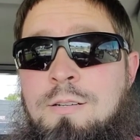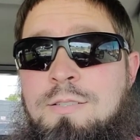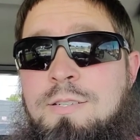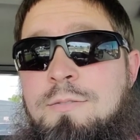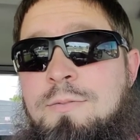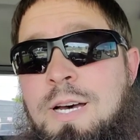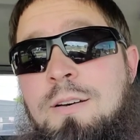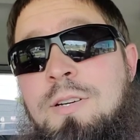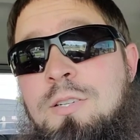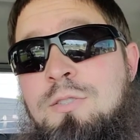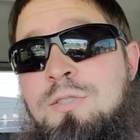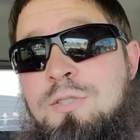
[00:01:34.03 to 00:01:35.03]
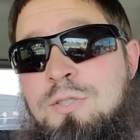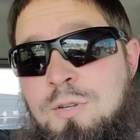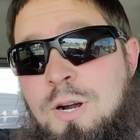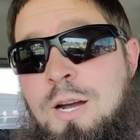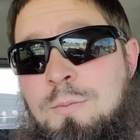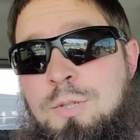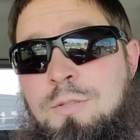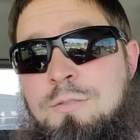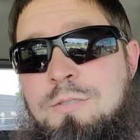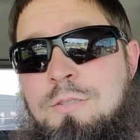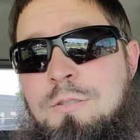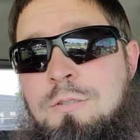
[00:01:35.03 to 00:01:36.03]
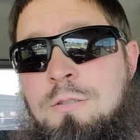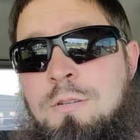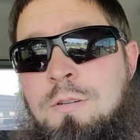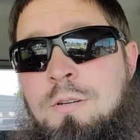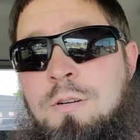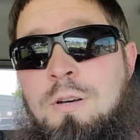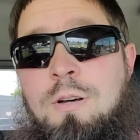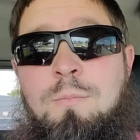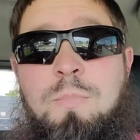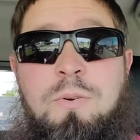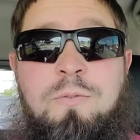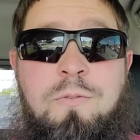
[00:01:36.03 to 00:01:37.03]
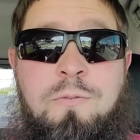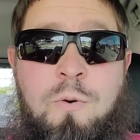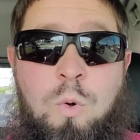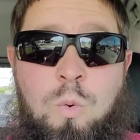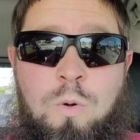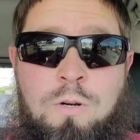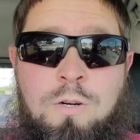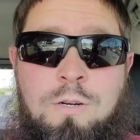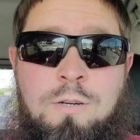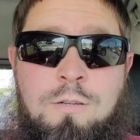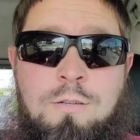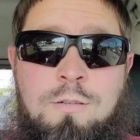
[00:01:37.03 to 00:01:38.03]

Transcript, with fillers: to 500 subscribers before